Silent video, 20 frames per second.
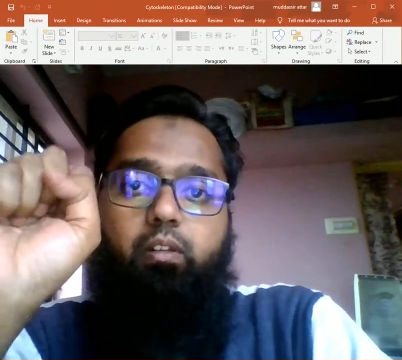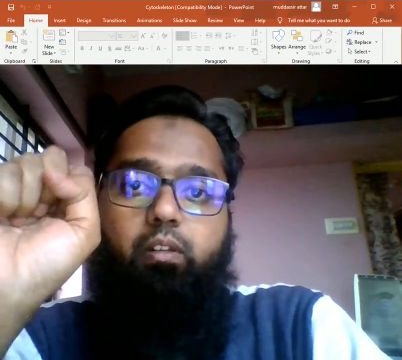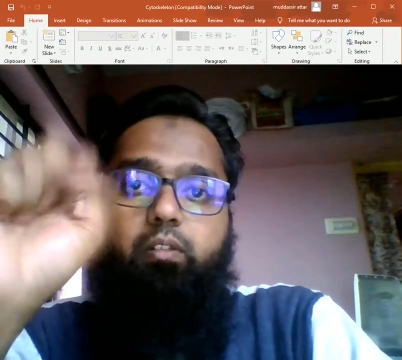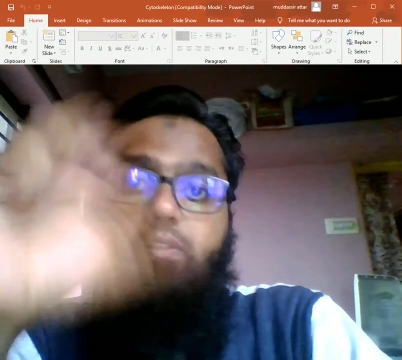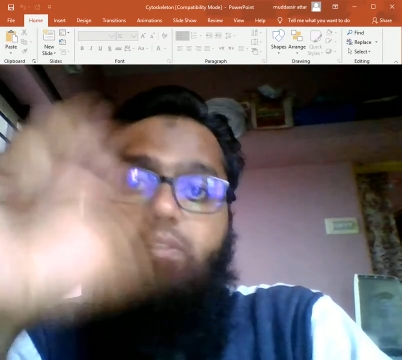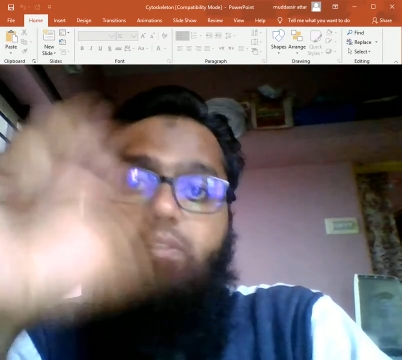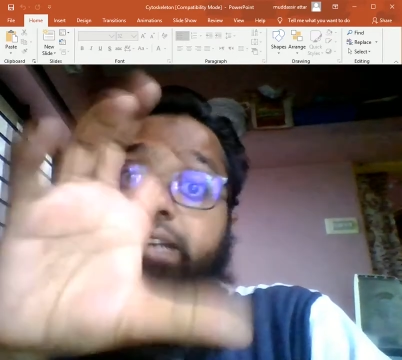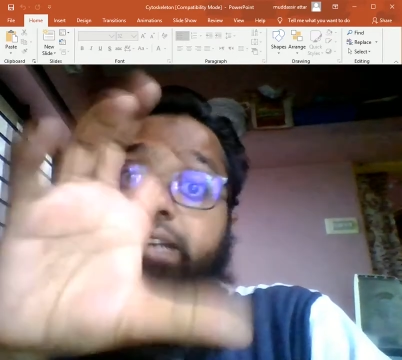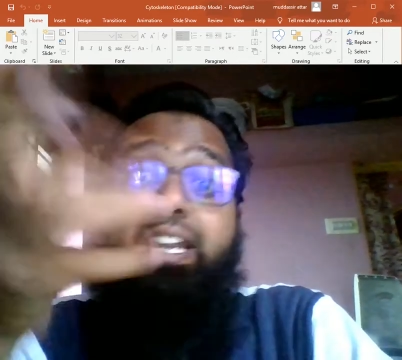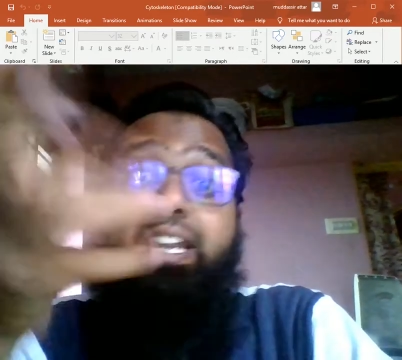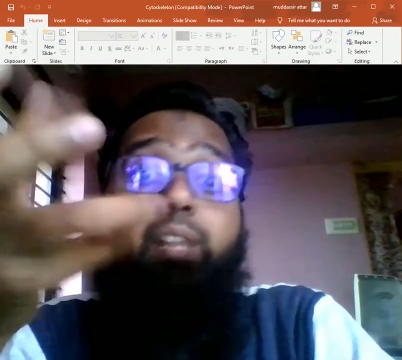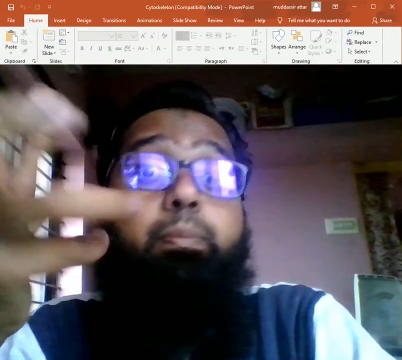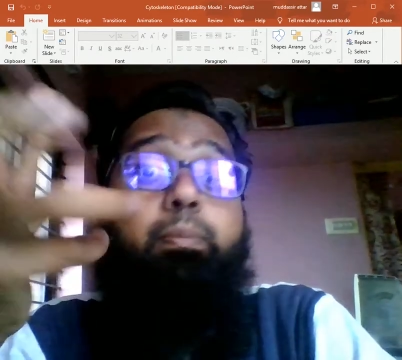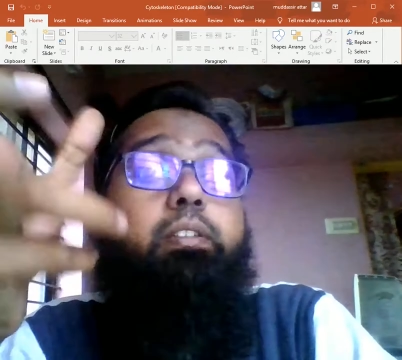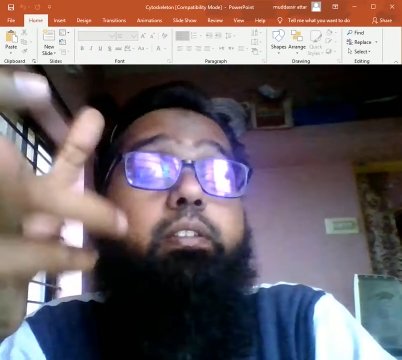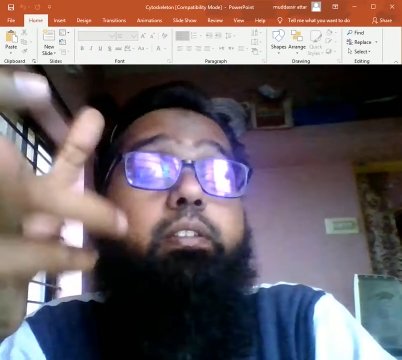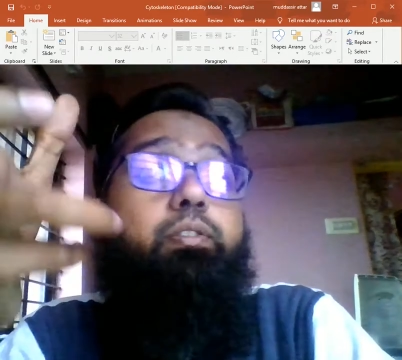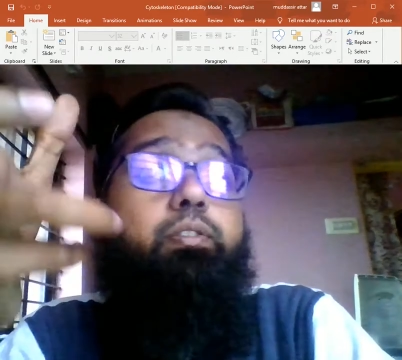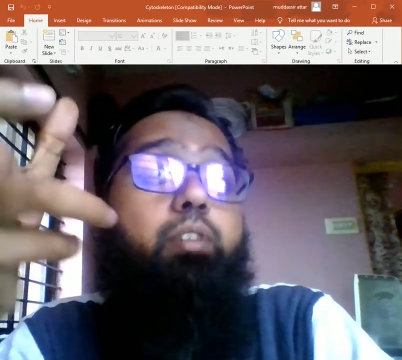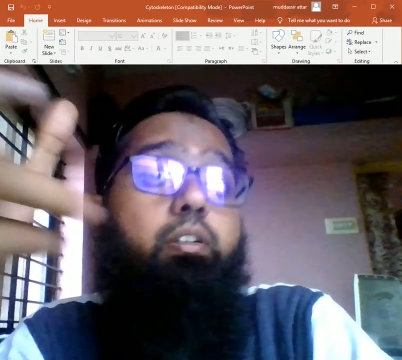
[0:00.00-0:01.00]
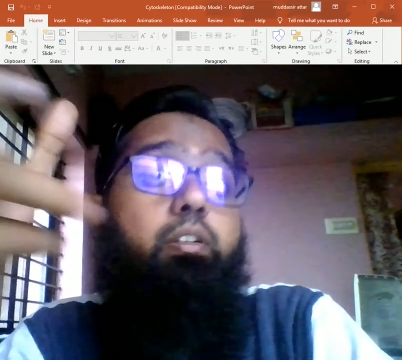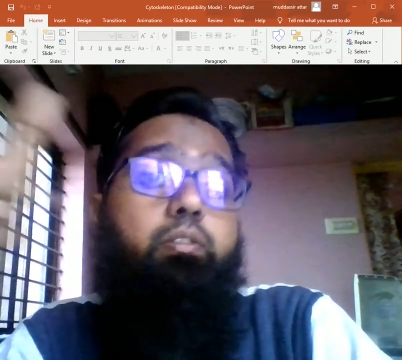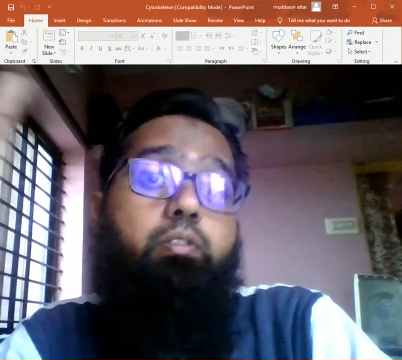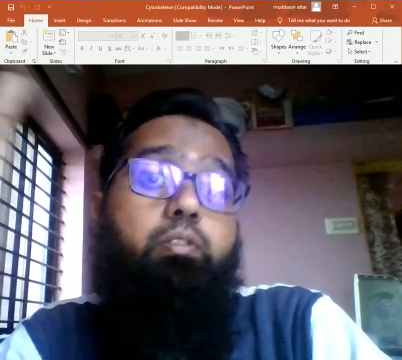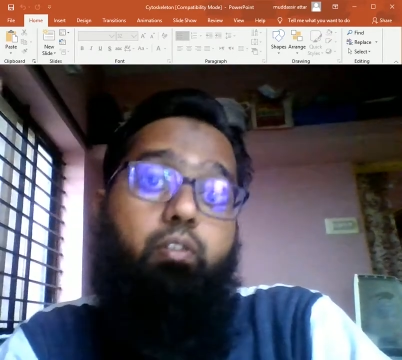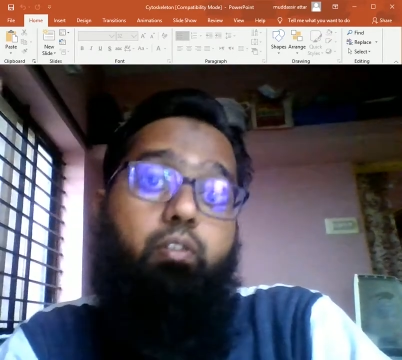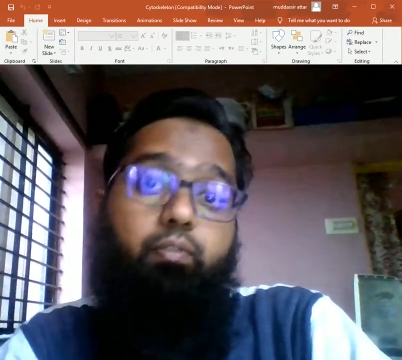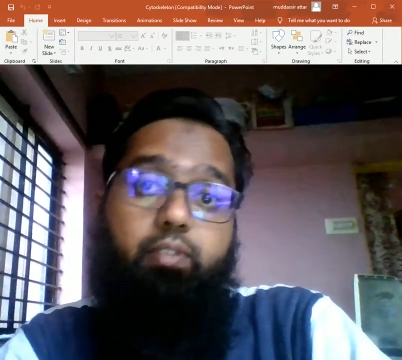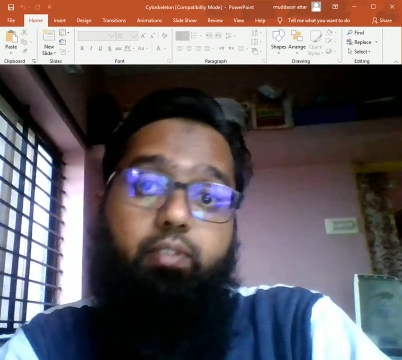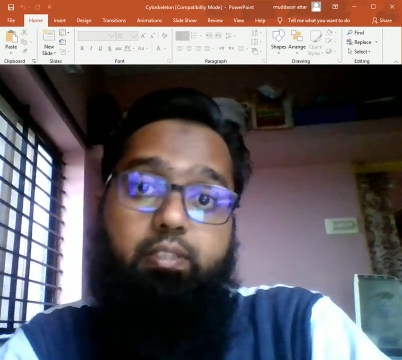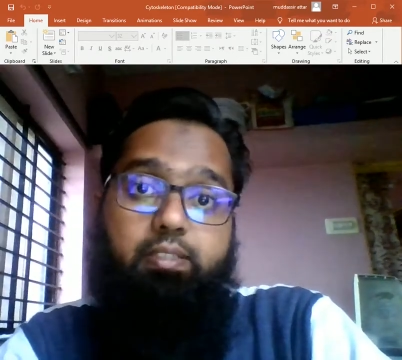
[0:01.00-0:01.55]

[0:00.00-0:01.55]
The dynamic structure of the